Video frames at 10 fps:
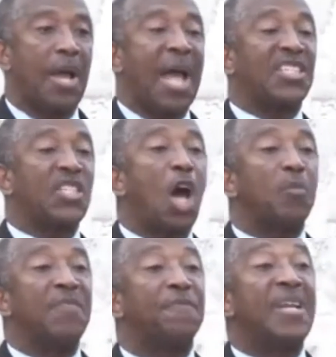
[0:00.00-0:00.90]
has
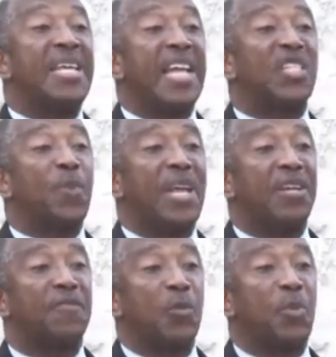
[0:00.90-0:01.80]
not been fully
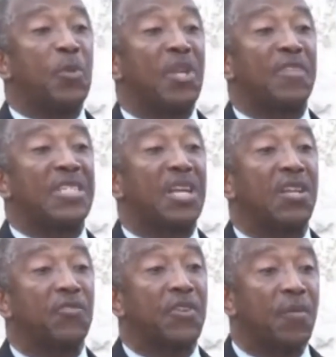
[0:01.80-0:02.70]
explained for the people of this
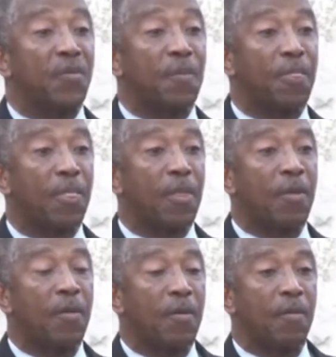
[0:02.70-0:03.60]
country.
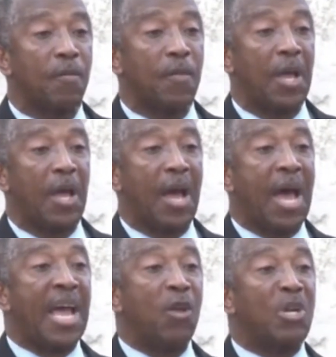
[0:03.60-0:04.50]

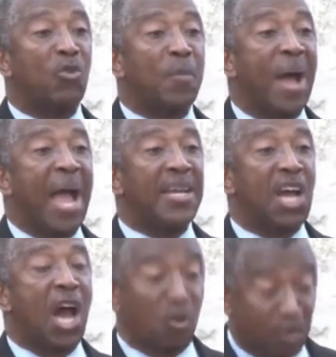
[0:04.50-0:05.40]
And I will remind
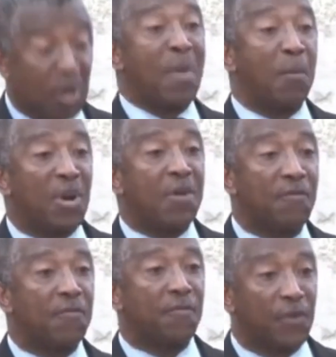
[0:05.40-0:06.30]
the honorable
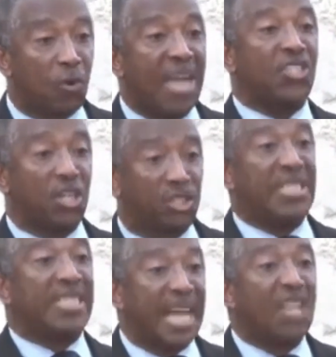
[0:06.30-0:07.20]
member for
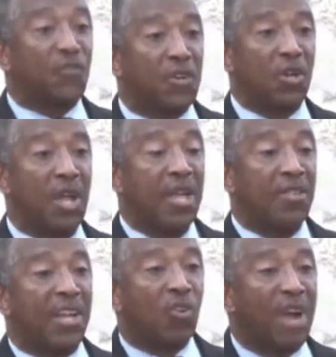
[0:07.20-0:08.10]
Christchurch East Central
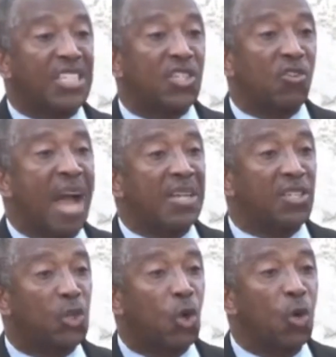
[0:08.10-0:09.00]
that a
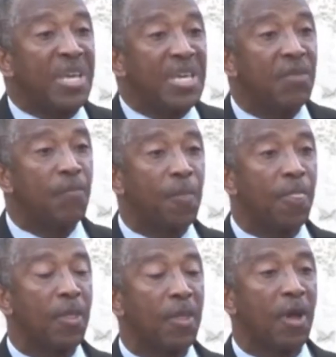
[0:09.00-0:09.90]
restaurateur told me
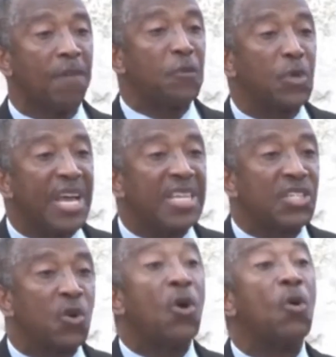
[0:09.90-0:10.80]
a few
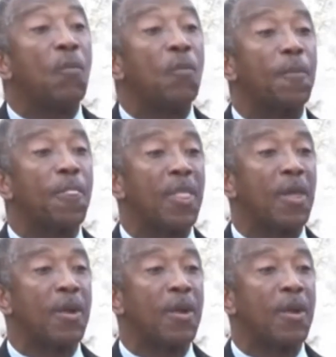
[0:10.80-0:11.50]
days ago,